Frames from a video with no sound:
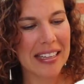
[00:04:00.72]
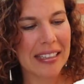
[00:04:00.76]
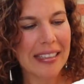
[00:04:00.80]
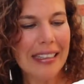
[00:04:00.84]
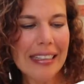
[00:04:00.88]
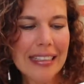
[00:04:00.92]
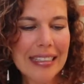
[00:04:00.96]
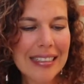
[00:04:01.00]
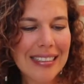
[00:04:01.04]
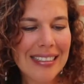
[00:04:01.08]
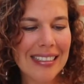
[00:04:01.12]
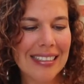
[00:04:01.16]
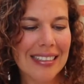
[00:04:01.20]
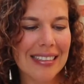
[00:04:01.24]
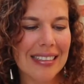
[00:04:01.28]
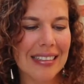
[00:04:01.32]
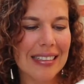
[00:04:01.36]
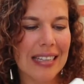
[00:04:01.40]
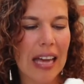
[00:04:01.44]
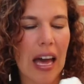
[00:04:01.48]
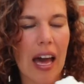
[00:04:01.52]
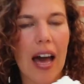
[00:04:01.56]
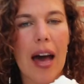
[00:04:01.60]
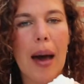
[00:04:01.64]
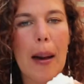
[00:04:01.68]
This is
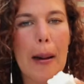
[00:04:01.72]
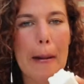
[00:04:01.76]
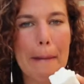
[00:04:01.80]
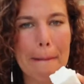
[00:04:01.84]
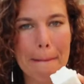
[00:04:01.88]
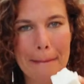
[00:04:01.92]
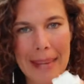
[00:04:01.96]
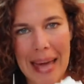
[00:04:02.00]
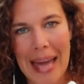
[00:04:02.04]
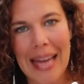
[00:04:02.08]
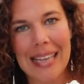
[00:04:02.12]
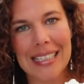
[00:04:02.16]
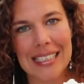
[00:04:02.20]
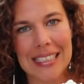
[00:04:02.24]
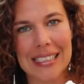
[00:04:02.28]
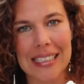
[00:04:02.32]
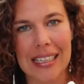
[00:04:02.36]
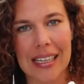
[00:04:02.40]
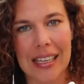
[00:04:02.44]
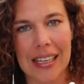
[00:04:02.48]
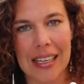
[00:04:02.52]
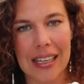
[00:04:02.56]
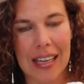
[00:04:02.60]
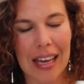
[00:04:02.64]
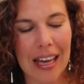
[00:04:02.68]
a
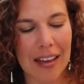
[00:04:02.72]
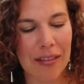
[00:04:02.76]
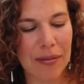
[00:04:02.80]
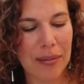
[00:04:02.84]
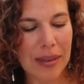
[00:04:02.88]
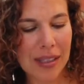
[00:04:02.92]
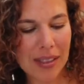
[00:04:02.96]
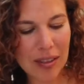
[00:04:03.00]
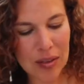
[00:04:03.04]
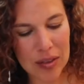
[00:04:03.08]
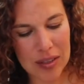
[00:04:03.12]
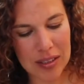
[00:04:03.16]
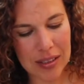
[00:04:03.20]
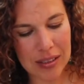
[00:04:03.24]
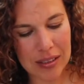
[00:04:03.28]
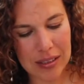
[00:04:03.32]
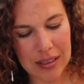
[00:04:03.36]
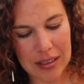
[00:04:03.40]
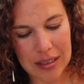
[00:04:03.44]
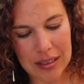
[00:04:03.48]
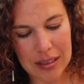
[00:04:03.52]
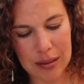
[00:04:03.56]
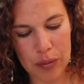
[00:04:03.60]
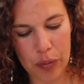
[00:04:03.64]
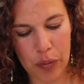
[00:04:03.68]
magic. I've been using
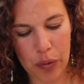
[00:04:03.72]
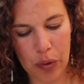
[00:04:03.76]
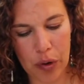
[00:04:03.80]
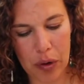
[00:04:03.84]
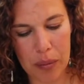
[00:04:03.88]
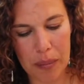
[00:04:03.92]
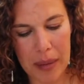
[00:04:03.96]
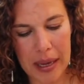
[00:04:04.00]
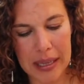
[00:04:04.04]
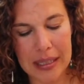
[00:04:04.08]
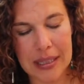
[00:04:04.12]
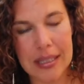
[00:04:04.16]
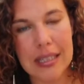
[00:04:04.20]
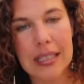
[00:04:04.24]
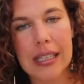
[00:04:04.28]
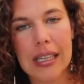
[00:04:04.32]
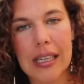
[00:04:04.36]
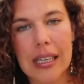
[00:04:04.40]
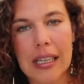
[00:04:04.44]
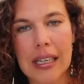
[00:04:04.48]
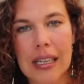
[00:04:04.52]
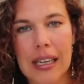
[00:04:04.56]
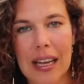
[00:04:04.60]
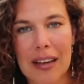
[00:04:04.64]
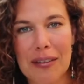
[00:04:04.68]
this for my
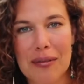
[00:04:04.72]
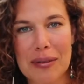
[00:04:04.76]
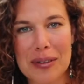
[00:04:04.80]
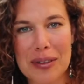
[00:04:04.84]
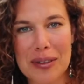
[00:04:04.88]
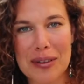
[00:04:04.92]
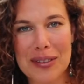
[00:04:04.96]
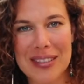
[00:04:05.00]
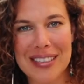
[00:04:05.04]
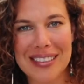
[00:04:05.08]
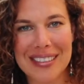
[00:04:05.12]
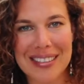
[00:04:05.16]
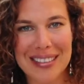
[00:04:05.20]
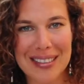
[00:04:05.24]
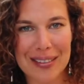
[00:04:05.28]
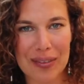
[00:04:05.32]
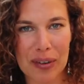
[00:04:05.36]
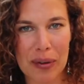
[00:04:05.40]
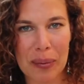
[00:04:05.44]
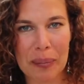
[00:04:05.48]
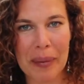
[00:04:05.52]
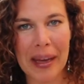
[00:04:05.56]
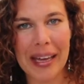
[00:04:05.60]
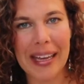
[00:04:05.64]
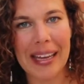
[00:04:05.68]
skin, I've been using this
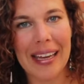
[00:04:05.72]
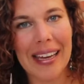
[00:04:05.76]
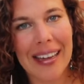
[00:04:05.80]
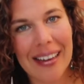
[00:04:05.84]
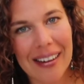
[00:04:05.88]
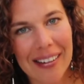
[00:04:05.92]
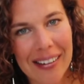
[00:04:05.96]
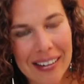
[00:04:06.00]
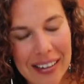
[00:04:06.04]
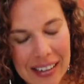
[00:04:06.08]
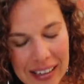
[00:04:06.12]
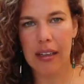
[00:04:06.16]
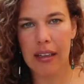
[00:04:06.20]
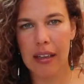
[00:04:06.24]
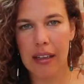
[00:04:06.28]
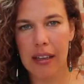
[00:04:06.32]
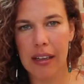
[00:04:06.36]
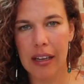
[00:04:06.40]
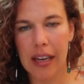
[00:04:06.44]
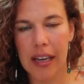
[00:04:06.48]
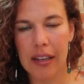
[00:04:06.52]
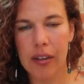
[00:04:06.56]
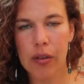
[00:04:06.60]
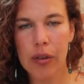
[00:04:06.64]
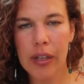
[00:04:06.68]
for my hair.
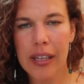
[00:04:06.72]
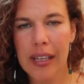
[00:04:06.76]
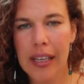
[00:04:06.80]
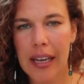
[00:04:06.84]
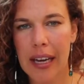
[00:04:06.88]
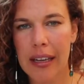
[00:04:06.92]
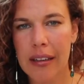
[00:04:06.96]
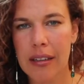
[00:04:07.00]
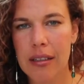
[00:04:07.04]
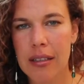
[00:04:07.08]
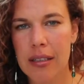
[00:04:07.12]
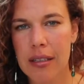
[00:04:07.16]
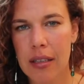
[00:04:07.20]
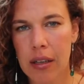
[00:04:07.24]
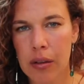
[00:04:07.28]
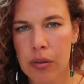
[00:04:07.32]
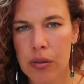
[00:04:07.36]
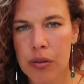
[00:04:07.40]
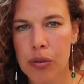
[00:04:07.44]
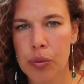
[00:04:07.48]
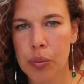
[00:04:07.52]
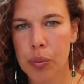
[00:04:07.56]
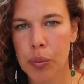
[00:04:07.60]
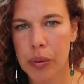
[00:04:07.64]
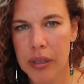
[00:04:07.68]
I know it kind of
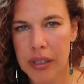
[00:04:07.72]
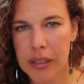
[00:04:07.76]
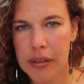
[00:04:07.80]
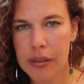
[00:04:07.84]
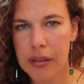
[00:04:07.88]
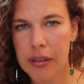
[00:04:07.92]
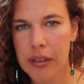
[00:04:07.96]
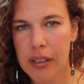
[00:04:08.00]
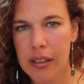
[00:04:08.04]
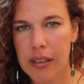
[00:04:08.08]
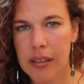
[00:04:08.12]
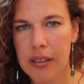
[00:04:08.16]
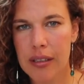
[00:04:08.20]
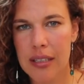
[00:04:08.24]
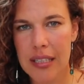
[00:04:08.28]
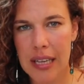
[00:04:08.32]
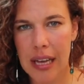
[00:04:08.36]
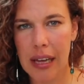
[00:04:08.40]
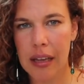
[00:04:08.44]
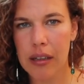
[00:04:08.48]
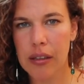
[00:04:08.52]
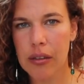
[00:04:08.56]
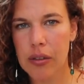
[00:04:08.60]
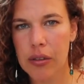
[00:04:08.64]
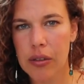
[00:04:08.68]
sounds weird,
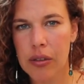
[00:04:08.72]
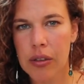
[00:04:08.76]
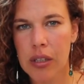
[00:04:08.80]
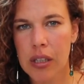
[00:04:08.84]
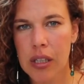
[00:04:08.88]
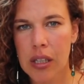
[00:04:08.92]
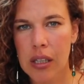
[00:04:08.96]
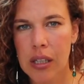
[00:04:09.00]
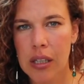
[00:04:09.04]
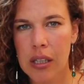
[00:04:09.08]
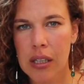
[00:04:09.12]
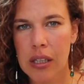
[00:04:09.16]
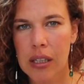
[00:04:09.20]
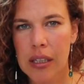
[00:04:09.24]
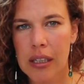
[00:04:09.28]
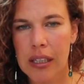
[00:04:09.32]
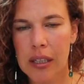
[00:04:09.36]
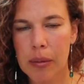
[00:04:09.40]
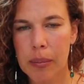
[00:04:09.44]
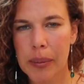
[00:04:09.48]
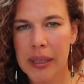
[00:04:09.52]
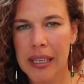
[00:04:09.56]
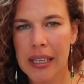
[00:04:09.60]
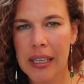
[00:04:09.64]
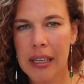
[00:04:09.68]
tallow. In
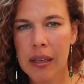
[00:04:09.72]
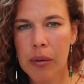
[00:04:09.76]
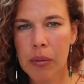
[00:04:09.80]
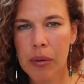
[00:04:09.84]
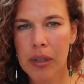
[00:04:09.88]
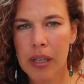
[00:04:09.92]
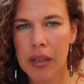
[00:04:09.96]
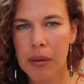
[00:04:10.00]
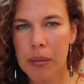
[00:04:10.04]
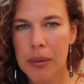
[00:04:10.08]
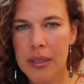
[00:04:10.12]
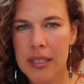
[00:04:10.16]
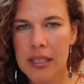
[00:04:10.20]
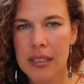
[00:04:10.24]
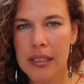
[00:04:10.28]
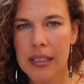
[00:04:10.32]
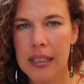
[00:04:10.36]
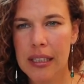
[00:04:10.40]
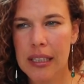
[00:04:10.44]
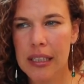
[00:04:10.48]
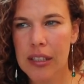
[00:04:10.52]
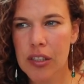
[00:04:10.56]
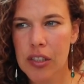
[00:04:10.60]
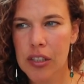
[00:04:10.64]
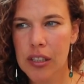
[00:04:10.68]
the beginning when I was in the
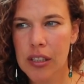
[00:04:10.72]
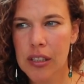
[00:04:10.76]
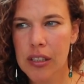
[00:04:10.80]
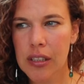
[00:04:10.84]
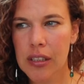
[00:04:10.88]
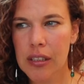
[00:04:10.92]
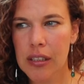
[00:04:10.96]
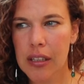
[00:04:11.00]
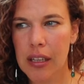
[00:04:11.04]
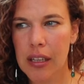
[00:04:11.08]
kitchen,